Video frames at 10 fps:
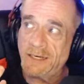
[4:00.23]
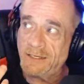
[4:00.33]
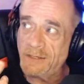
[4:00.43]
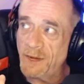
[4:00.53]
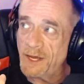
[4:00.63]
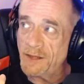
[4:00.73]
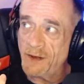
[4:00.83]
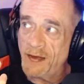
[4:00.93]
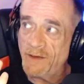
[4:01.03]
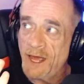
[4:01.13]
to my other
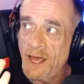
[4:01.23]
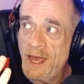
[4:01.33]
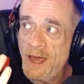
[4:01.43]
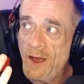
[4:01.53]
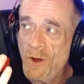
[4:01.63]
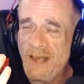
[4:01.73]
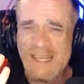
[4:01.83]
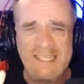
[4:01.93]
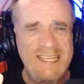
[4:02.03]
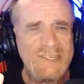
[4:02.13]
half,
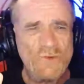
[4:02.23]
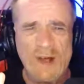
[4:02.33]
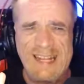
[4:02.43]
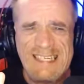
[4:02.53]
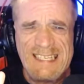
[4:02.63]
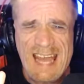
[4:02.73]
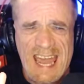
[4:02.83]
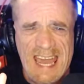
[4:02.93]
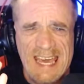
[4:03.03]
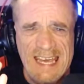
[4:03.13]
is this
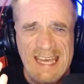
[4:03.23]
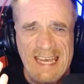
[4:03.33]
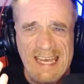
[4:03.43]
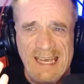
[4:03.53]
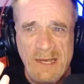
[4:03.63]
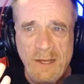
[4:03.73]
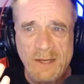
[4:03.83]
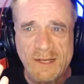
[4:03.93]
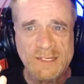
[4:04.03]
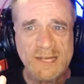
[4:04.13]
Wednesday?
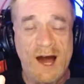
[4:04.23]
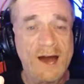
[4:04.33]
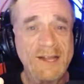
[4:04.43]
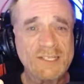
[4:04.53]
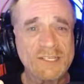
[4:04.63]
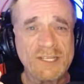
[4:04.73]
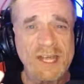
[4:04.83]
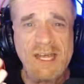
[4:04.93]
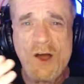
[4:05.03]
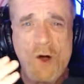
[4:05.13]
Because honestly,
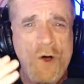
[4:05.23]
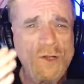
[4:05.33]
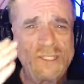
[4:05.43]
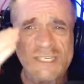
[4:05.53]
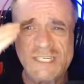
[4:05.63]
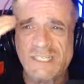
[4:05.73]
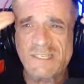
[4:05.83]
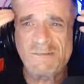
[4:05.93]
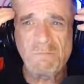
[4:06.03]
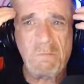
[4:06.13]
they all
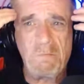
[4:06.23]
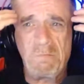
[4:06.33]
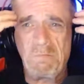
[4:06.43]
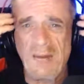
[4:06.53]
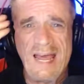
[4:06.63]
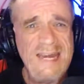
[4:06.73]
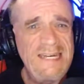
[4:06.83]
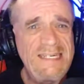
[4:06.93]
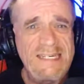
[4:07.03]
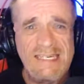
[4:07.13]
just
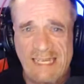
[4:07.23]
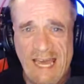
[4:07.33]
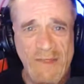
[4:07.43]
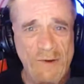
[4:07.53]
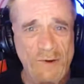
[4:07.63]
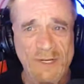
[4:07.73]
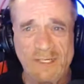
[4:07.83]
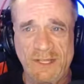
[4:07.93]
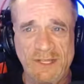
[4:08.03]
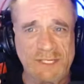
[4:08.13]
blend together
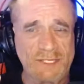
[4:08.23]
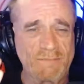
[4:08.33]
into this